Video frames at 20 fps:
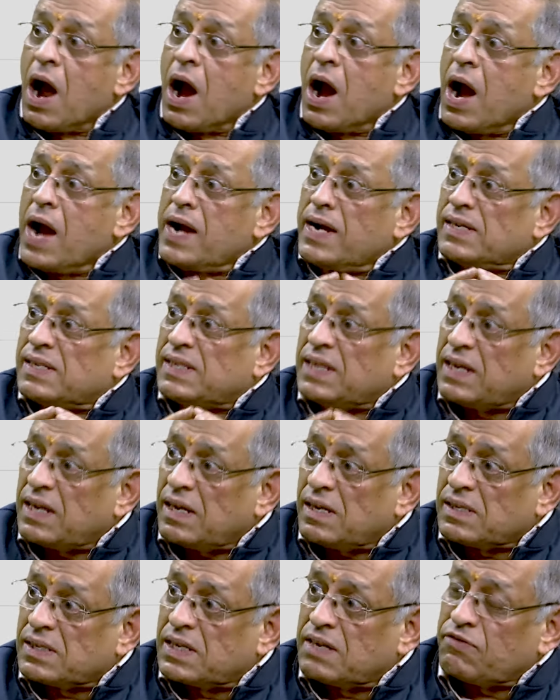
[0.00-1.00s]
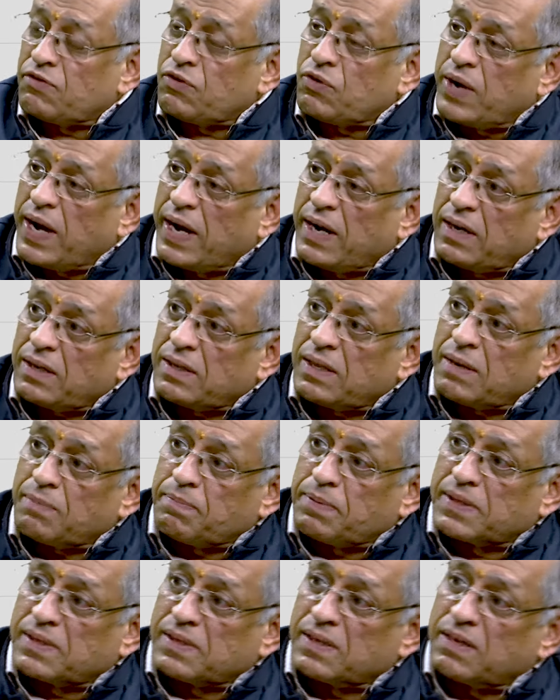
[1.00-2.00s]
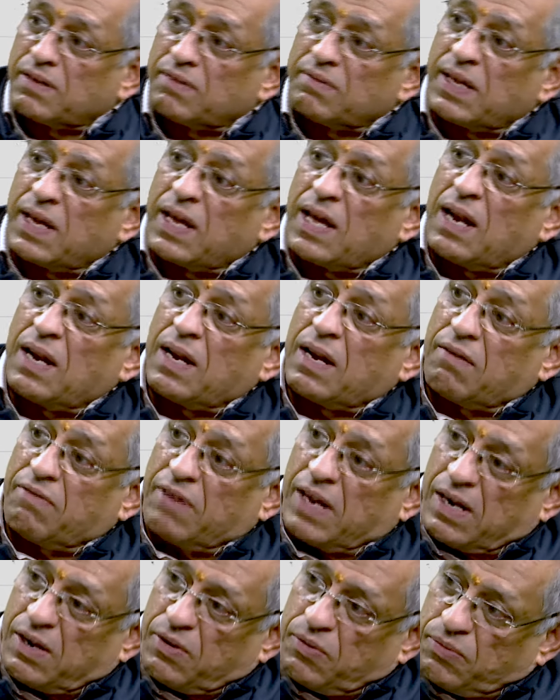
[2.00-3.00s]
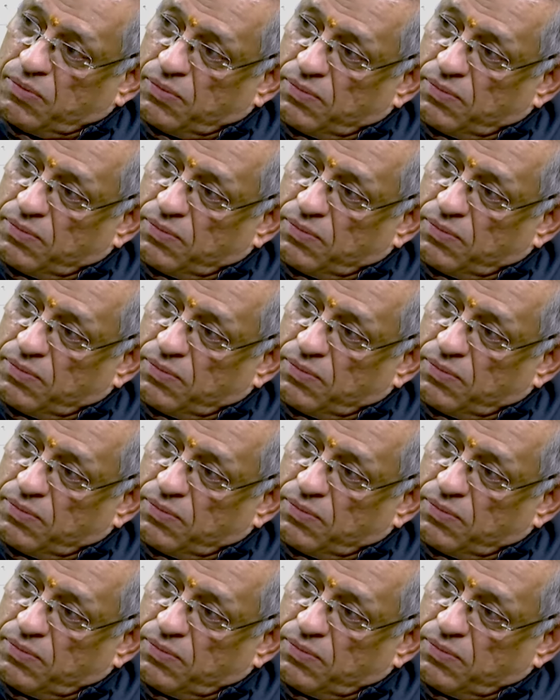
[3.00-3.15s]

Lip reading: And cereals give you 83% of the calorie value.